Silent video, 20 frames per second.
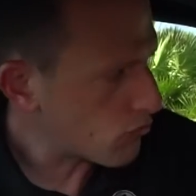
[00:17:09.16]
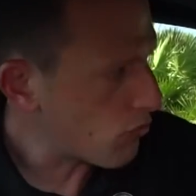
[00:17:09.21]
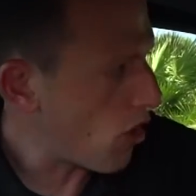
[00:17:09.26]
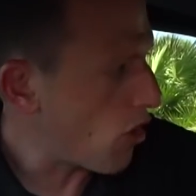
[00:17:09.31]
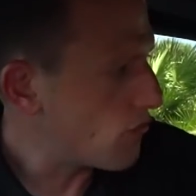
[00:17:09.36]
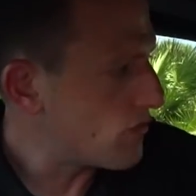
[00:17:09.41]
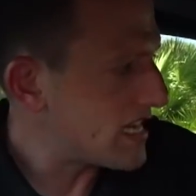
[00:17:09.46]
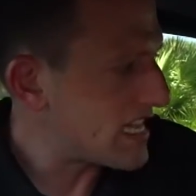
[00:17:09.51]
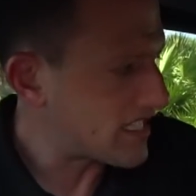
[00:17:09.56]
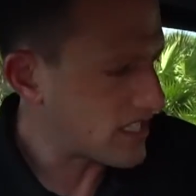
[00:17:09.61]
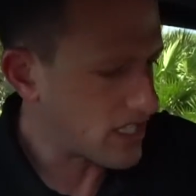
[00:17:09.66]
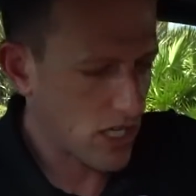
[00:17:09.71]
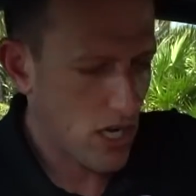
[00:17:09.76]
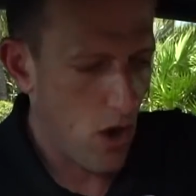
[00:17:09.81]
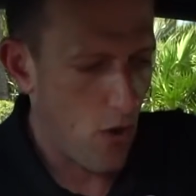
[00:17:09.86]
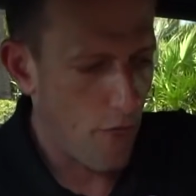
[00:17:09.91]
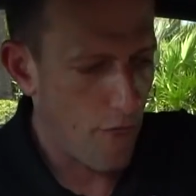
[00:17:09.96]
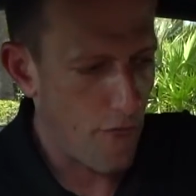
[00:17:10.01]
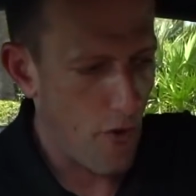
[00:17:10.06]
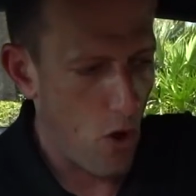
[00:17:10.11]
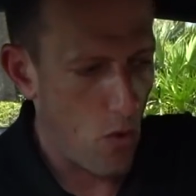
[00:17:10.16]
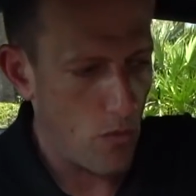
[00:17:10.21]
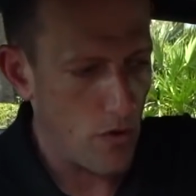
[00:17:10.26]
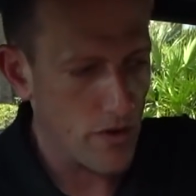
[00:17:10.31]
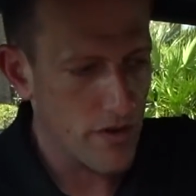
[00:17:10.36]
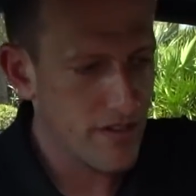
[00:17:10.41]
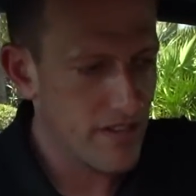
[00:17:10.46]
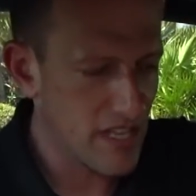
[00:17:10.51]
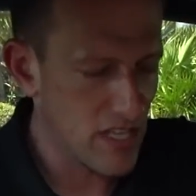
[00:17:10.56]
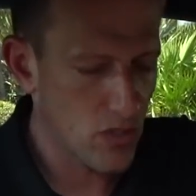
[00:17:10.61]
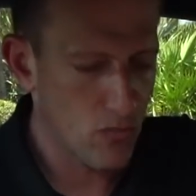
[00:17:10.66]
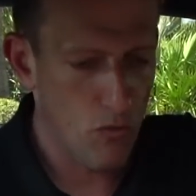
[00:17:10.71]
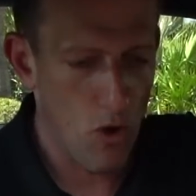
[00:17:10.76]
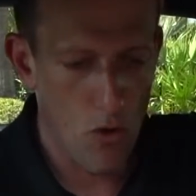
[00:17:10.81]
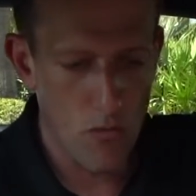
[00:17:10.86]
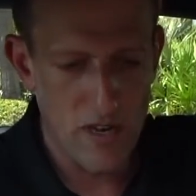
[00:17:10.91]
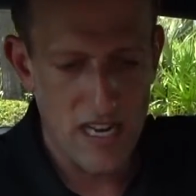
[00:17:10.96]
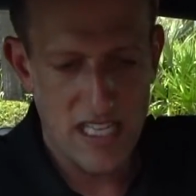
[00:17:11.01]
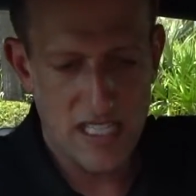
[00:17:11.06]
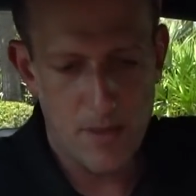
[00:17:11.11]
row needs to go forward. This
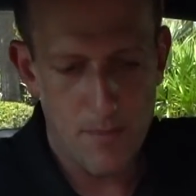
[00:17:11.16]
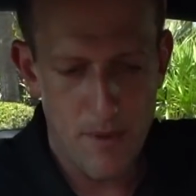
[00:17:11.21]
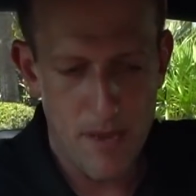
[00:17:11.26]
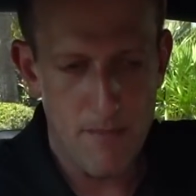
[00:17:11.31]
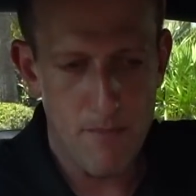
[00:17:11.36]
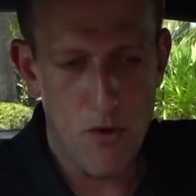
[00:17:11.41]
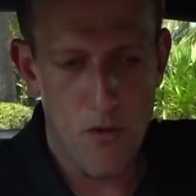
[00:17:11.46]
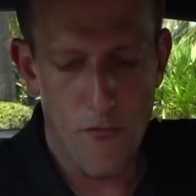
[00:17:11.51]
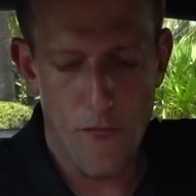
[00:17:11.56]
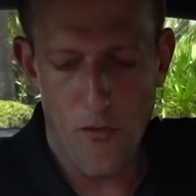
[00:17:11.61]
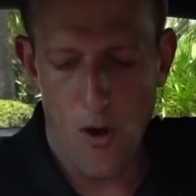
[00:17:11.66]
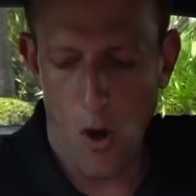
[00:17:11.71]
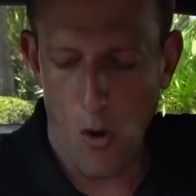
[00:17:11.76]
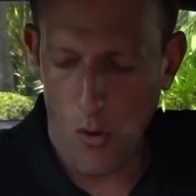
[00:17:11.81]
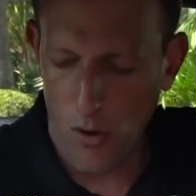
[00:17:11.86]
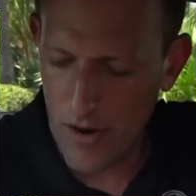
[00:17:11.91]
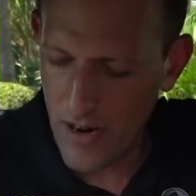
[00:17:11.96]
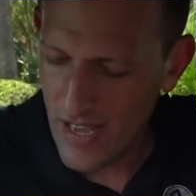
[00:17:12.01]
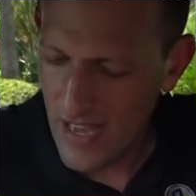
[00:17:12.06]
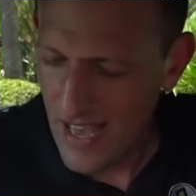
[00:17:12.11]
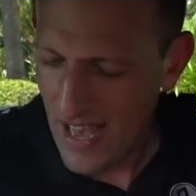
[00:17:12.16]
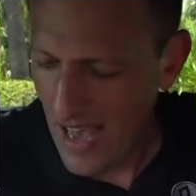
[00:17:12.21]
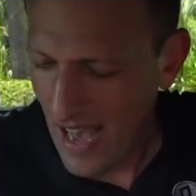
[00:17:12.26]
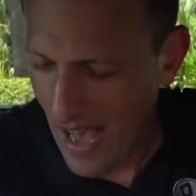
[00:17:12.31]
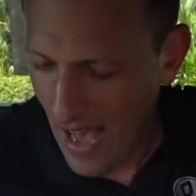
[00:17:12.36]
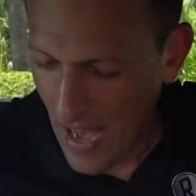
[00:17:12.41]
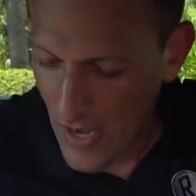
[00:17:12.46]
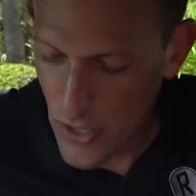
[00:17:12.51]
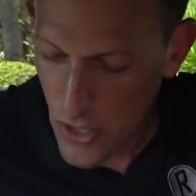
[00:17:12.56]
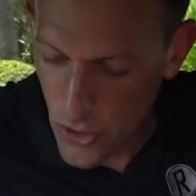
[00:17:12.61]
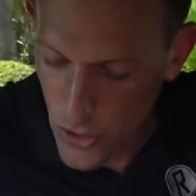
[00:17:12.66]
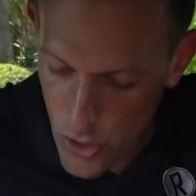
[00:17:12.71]
row needs to be moved forward. You